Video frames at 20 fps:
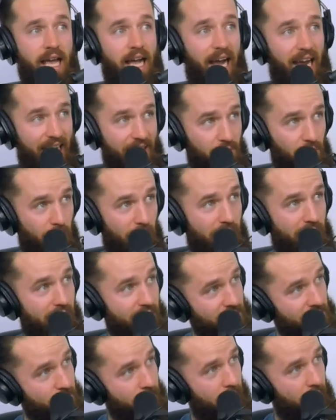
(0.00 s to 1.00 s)
I never
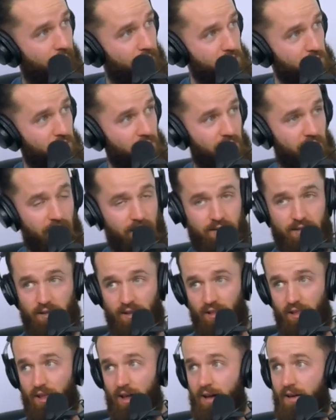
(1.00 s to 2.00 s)
realized the mountains over there to
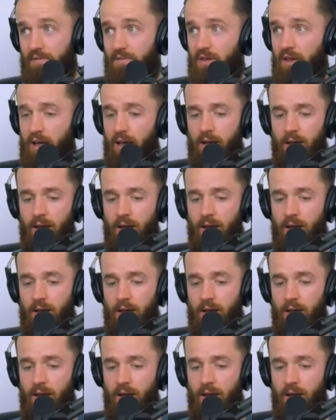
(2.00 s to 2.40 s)
the left.